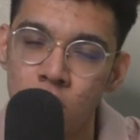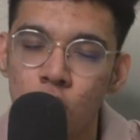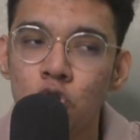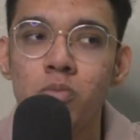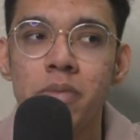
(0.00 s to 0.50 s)

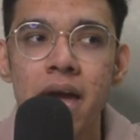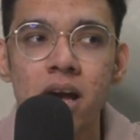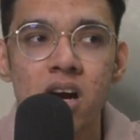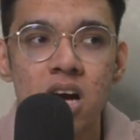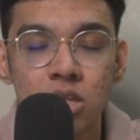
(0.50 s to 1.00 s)
You
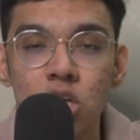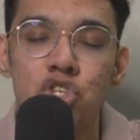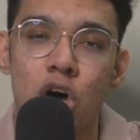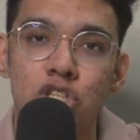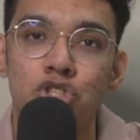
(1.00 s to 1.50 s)
make the
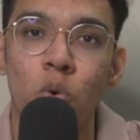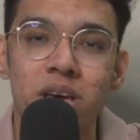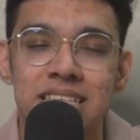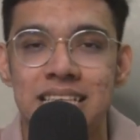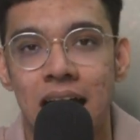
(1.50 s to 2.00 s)
judge know
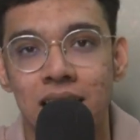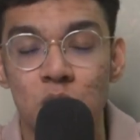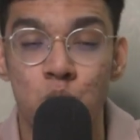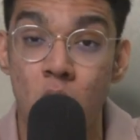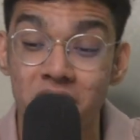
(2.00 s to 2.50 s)

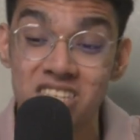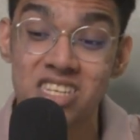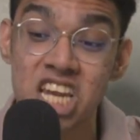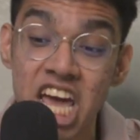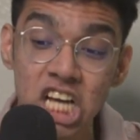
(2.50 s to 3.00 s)
exactly what
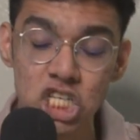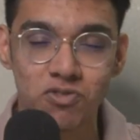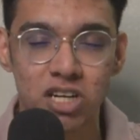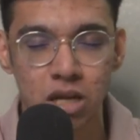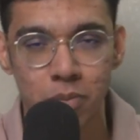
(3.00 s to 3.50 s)
stage
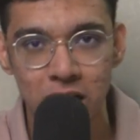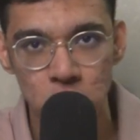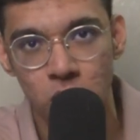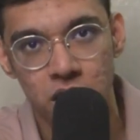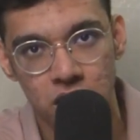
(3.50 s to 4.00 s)
of the debate
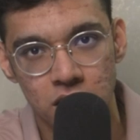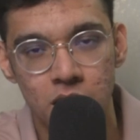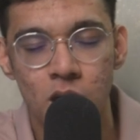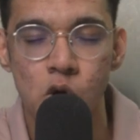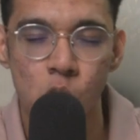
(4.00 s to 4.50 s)
you are in
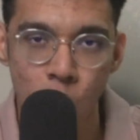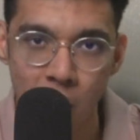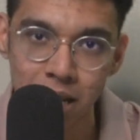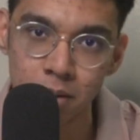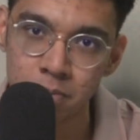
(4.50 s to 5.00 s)

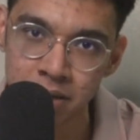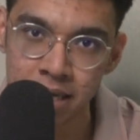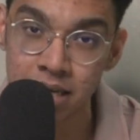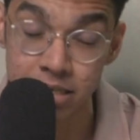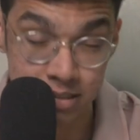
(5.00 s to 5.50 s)
while
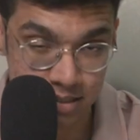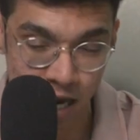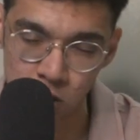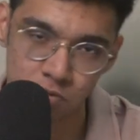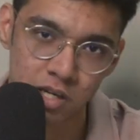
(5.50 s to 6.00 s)
being
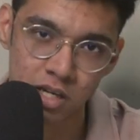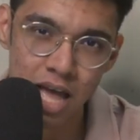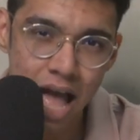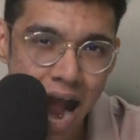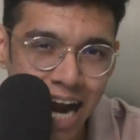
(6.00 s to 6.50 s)
inside of it.
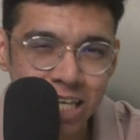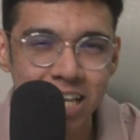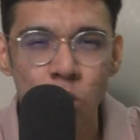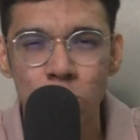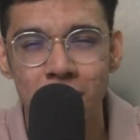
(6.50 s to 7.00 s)
And
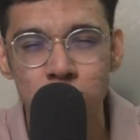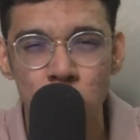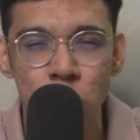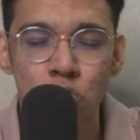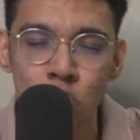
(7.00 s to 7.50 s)
they don't have to
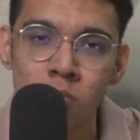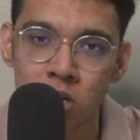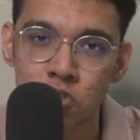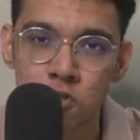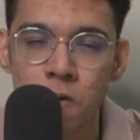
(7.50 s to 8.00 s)
do too
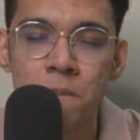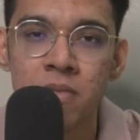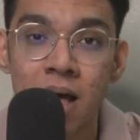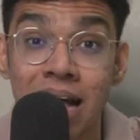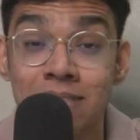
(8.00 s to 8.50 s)
much.
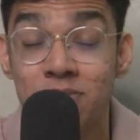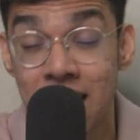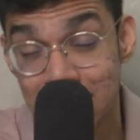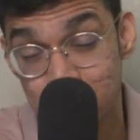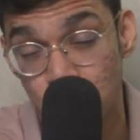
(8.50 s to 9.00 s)
And
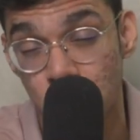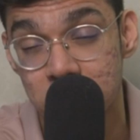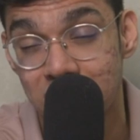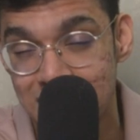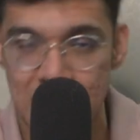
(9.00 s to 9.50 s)
that's
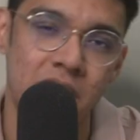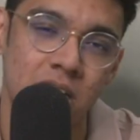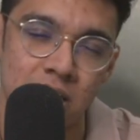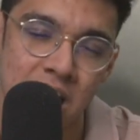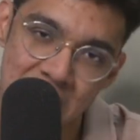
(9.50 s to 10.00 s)
because
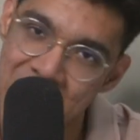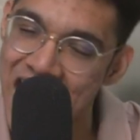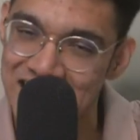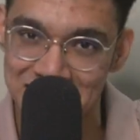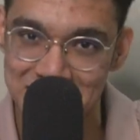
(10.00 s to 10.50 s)
clarity,
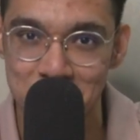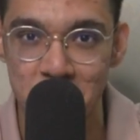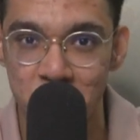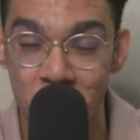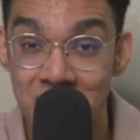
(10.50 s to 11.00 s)
as I said
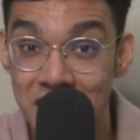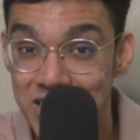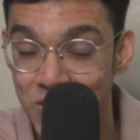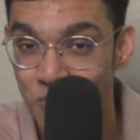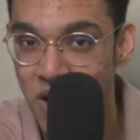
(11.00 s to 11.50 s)
before,
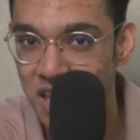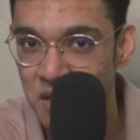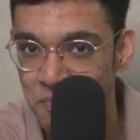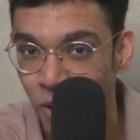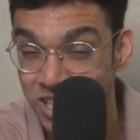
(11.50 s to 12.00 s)
is a very
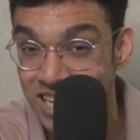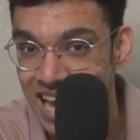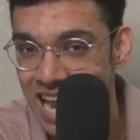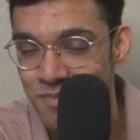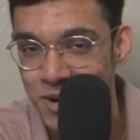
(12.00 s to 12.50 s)
important
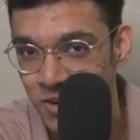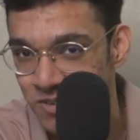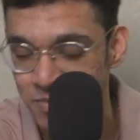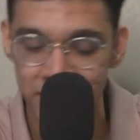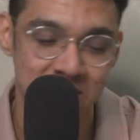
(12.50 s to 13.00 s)
element of
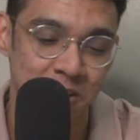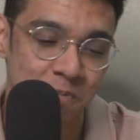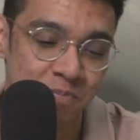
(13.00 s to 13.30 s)
debating.